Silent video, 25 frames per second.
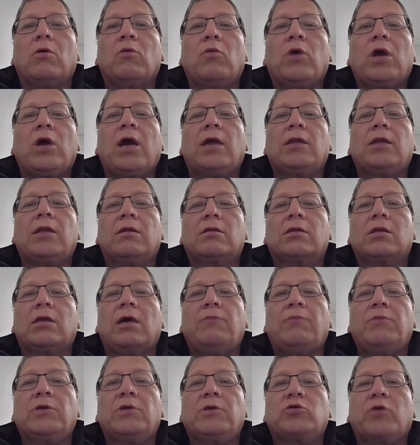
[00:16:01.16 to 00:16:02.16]
what type
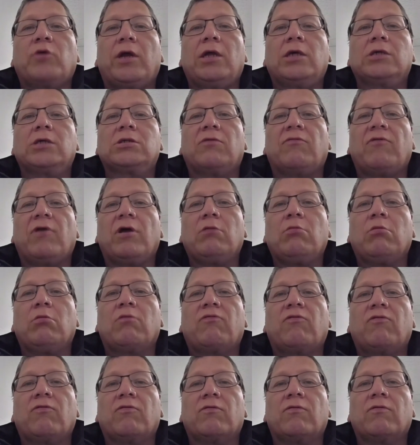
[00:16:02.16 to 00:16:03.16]
of training is available
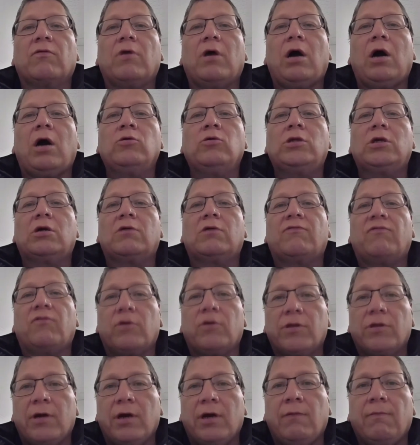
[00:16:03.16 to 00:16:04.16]
out there
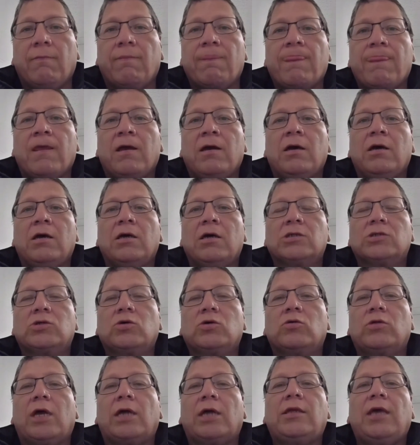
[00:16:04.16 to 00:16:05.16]
for them
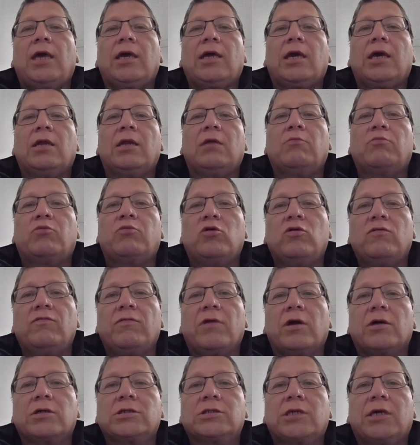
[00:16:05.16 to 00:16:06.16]
so that they can improve
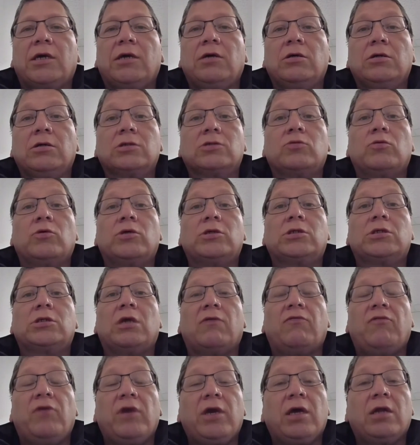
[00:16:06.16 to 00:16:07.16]
their skills, which
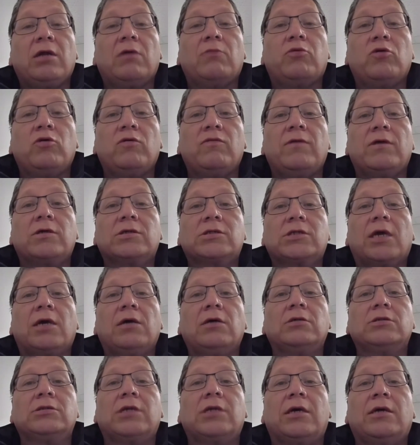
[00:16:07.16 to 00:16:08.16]
if we can improve their
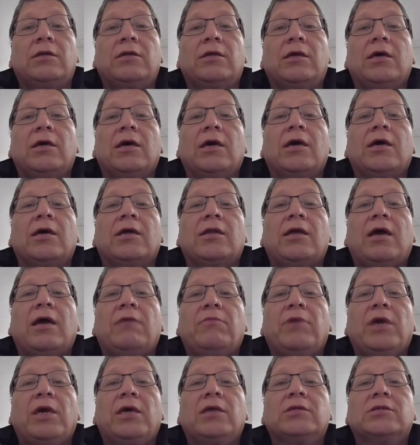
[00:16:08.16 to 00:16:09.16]
skills, then
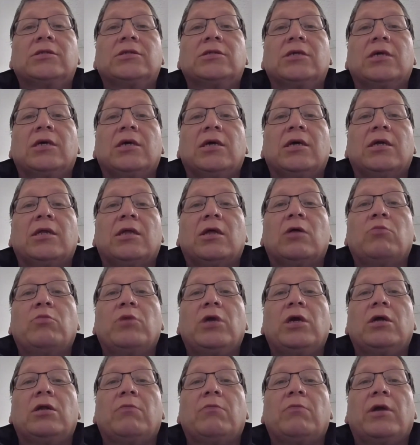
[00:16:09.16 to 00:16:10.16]
that means they'll
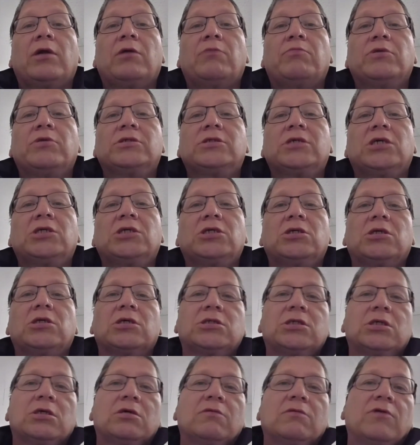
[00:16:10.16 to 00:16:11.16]
be in a better position to
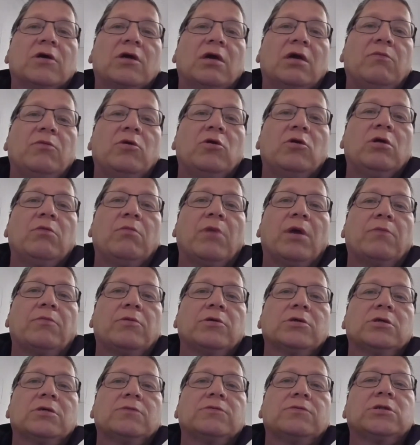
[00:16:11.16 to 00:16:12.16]
serve the community
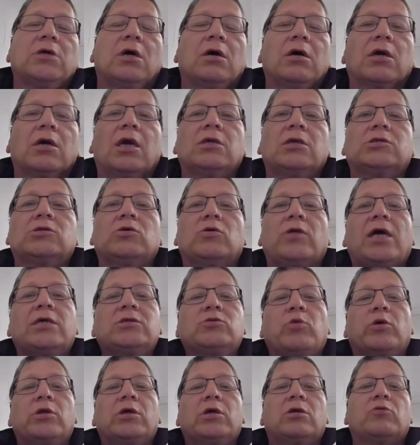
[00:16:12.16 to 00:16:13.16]
members of Saugeen. So
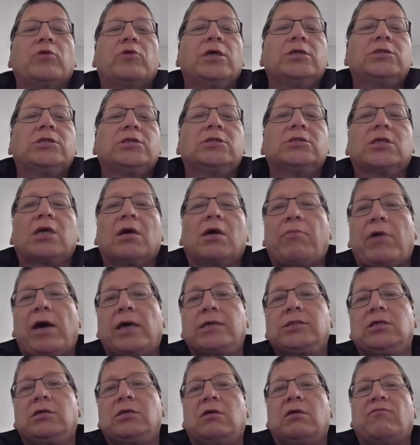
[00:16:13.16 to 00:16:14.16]
that's one of the reasons
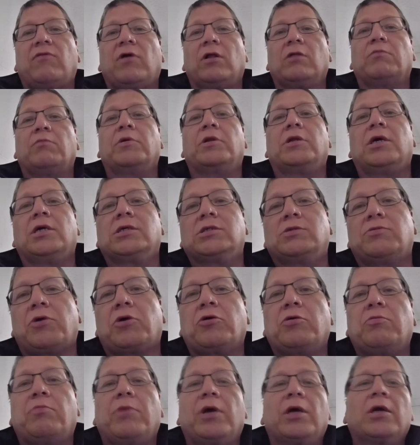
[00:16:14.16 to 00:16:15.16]
capacity development is
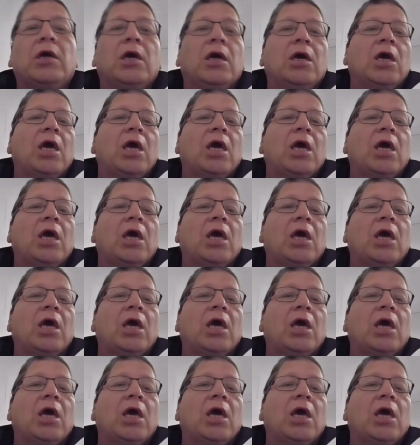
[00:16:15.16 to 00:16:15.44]
very big.